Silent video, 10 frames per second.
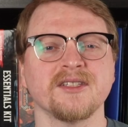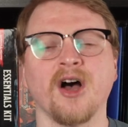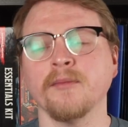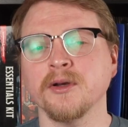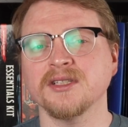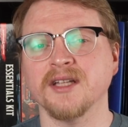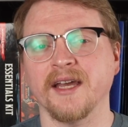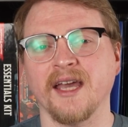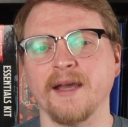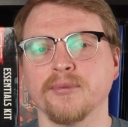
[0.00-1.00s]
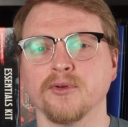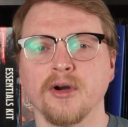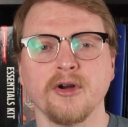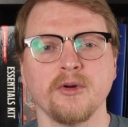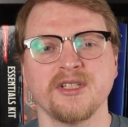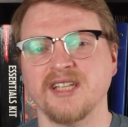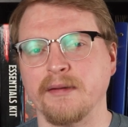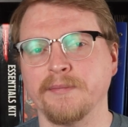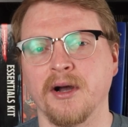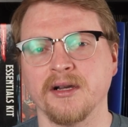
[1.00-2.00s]
It's almost like a
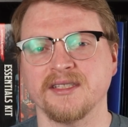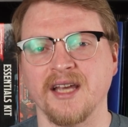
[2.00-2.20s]
proto-cyberpunk